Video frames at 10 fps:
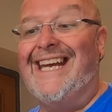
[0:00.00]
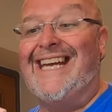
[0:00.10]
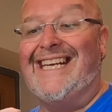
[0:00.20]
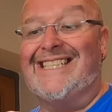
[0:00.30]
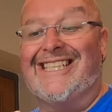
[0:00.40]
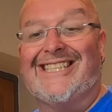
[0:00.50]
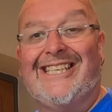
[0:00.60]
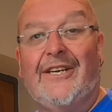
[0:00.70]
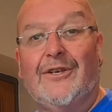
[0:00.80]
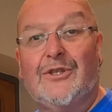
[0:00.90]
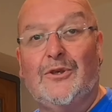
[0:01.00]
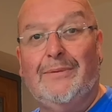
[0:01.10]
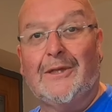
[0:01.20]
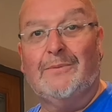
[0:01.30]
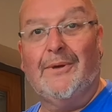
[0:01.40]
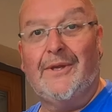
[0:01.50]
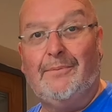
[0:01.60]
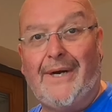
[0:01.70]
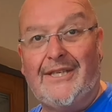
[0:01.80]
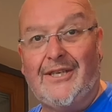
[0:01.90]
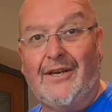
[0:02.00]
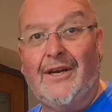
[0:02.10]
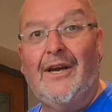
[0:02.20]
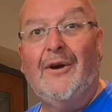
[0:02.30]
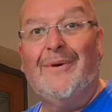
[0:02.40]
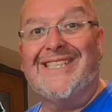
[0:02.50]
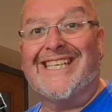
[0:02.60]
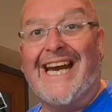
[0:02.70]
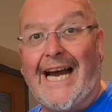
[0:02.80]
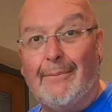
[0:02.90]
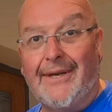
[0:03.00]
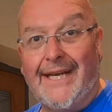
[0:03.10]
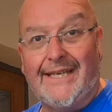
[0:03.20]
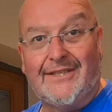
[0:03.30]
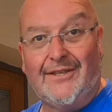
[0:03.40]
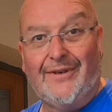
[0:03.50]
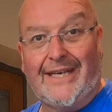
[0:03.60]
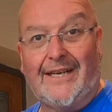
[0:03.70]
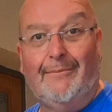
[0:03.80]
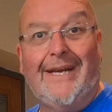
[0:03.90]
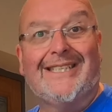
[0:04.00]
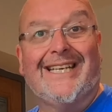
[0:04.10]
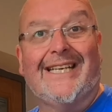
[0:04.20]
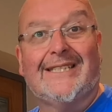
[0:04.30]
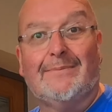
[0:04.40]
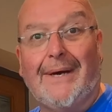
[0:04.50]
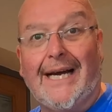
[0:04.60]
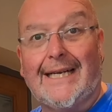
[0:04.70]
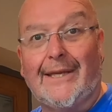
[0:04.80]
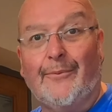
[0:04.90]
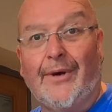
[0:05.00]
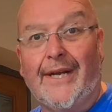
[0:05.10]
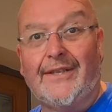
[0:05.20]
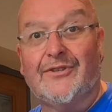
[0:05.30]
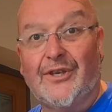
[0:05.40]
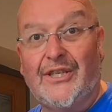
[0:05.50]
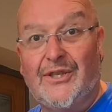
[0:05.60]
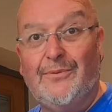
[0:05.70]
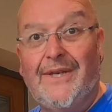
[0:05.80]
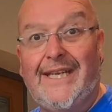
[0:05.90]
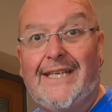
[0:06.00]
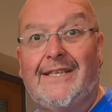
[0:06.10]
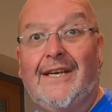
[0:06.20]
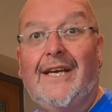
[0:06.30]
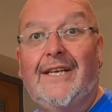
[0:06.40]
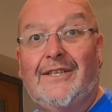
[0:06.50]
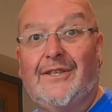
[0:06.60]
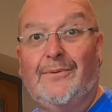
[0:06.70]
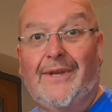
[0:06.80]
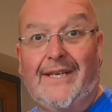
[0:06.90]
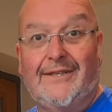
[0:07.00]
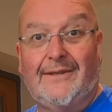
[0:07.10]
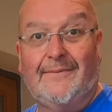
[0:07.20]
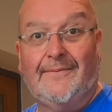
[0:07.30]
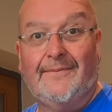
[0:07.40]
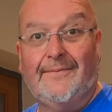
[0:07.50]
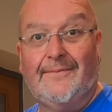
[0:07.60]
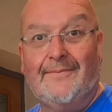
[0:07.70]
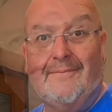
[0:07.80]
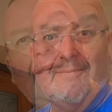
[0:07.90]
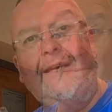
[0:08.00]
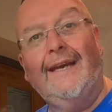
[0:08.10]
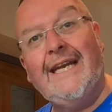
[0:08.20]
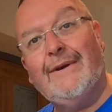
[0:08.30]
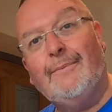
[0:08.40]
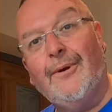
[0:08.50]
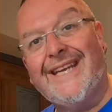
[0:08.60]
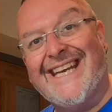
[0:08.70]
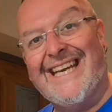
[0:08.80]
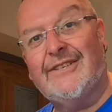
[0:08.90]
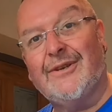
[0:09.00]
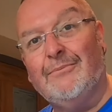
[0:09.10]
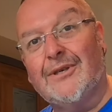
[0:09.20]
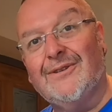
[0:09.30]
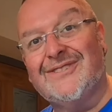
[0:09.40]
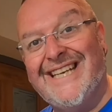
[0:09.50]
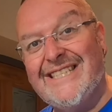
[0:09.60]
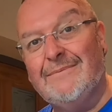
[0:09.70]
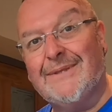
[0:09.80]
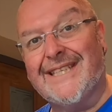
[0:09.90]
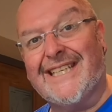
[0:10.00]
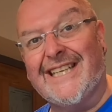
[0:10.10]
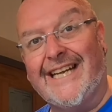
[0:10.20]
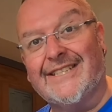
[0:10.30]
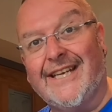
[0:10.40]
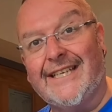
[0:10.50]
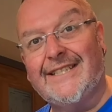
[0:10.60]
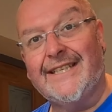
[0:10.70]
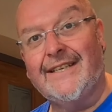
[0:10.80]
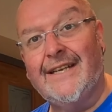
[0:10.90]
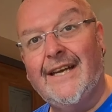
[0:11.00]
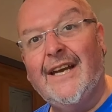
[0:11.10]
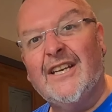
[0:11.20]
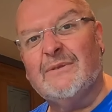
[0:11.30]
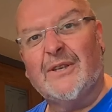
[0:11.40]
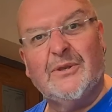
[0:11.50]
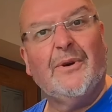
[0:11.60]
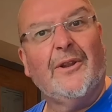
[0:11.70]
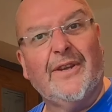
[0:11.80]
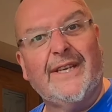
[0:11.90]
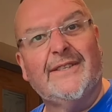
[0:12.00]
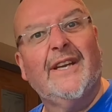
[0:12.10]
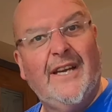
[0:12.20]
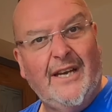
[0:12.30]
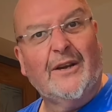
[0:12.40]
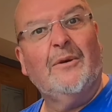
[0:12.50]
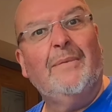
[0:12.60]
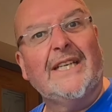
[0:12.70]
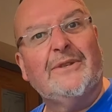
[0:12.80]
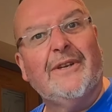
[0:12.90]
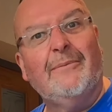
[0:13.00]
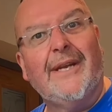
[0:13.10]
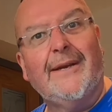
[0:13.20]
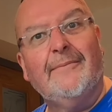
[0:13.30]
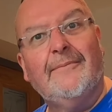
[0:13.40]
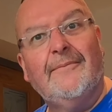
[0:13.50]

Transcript: it's the CO2 buildup and the pressure which carbonates the drink and makes it a sparkling wine so you do need to do this Anyway, putting cages on bottles isn't particularly exciting, so I'll do all these and come back to you in a minute.